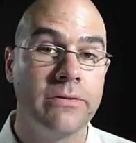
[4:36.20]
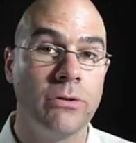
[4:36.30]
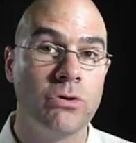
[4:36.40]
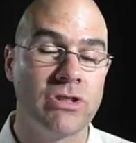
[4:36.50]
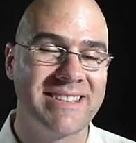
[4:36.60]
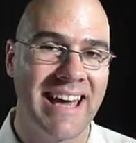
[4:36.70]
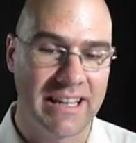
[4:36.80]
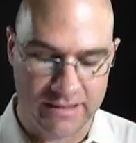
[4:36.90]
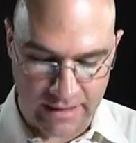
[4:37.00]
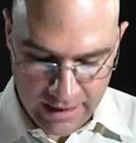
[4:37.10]
any future
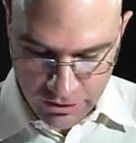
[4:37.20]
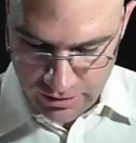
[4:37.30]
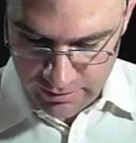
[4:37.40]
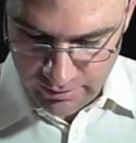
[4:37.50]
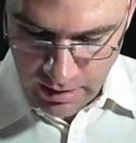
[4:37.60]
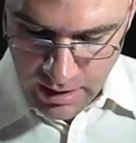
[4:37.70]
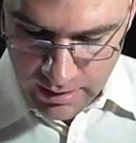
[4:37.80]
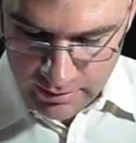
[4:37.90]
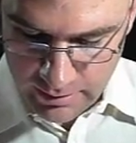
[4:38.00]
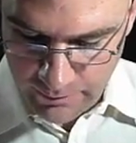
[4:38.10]
tax deductions,
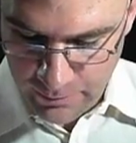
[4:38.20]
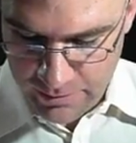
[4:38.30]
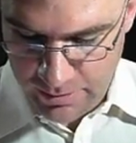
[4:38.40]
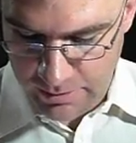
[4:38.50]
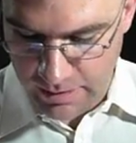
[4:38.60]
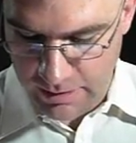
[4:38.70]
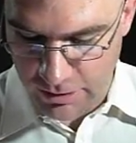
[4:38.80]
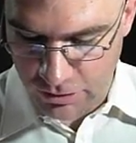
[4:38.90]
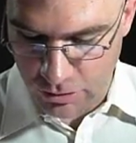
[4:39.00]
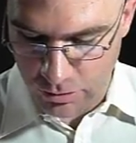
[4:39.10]
the difference
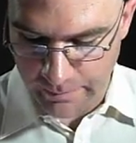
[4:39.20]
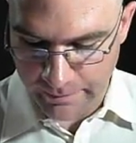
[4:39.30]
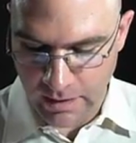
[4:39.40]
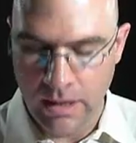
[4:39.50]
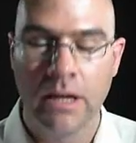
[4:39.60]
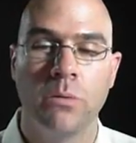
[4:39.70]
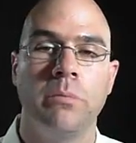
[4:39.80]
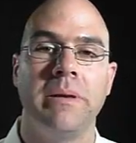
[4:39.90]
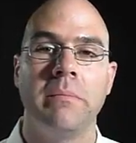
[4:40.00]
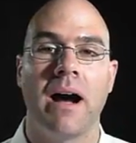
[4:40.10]
between the two,
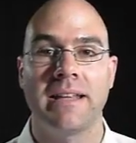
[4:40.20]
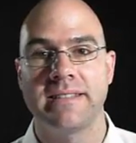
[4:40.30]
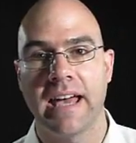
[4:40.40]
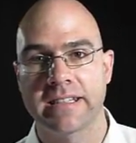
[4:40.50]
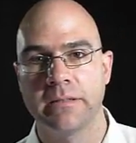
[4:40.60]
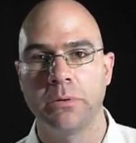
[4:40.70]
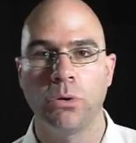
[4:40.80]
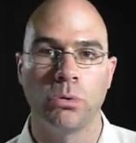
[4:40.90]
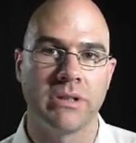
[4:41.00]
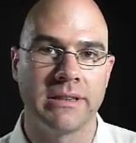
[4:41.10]
would be my
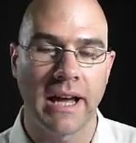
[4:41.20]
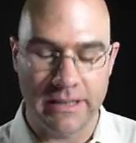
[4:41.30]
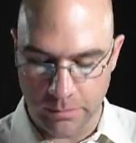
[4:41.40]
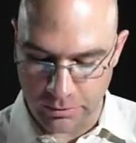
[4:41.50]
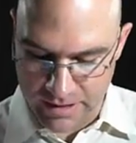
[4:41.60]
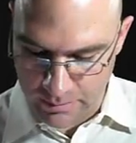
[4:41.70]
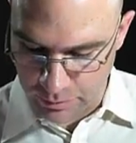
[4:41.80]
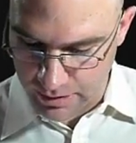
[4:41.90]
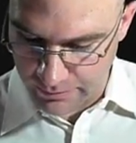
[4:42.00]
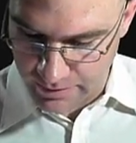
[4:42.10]
taxable or deductible
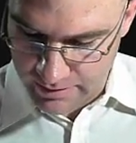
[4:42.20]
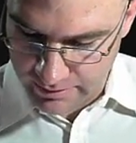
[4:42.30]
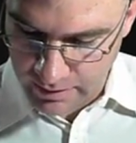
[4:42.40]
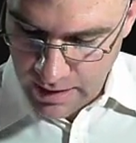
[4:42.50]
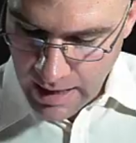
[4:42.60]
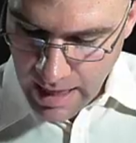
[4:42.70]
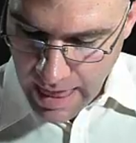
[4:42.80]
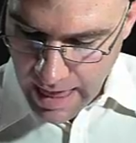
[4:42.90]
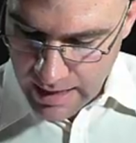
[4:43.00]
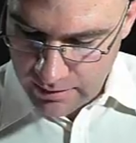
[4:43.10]
temporary difference,
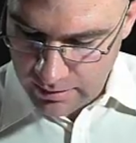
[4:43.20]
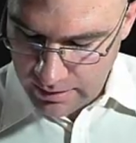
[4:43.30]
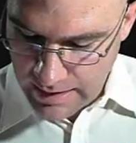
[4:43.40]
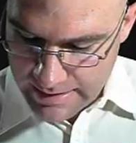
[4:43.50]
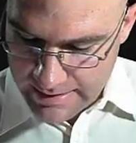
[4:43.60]
and